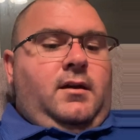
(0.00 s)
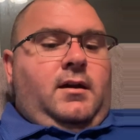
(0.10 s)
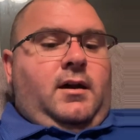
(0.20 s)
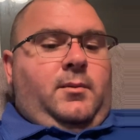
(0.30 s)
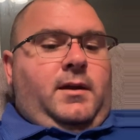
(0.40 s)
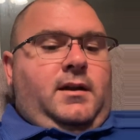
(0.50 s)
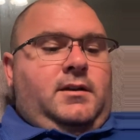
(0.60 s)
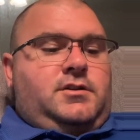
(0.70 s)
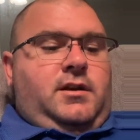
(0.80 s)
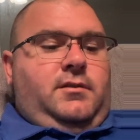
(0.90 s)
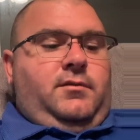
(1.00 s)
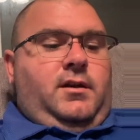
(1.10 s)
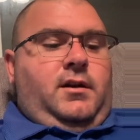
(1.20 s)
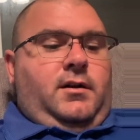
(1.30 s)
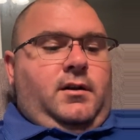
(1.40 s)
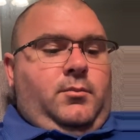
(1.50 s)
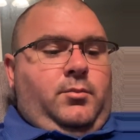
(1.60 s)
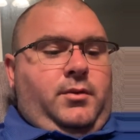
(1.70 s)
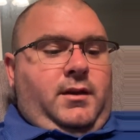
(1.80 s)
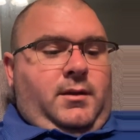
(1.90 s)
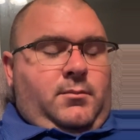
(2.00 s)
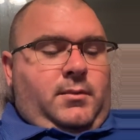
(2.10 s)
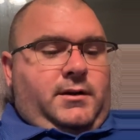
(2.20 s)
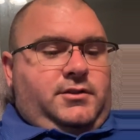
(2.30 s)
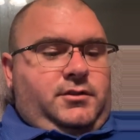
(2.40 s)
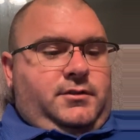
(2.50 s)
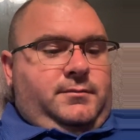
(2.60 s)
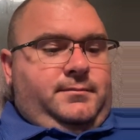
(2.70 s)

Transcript: helping it achieve near complete combustion.